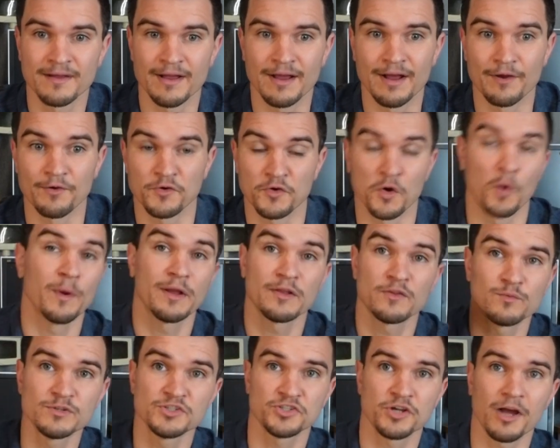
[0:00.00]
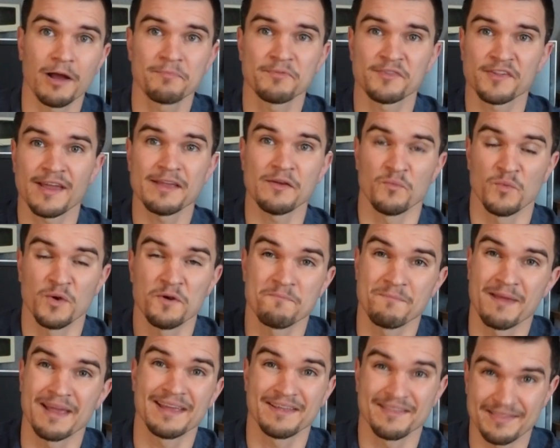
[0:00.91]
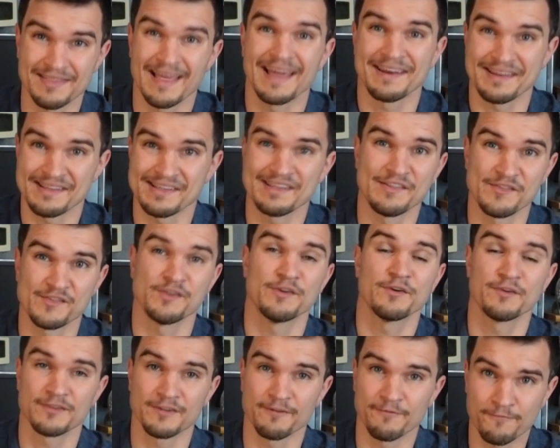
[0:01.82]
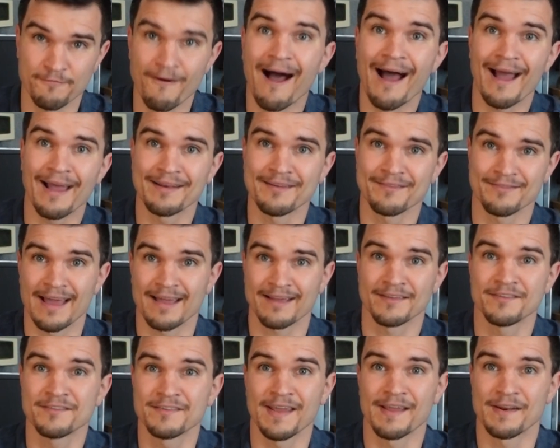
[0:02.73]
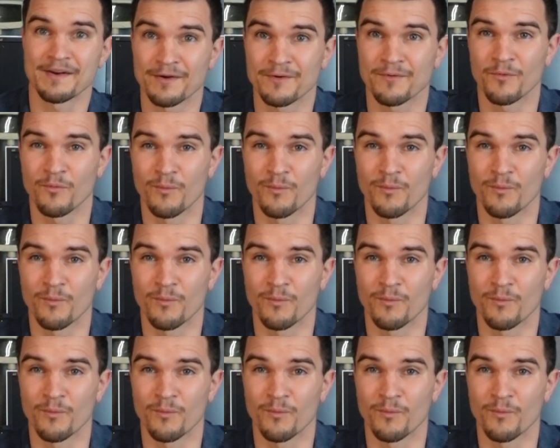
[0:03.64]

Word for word: uh, going to a job site would make it then easier to find that container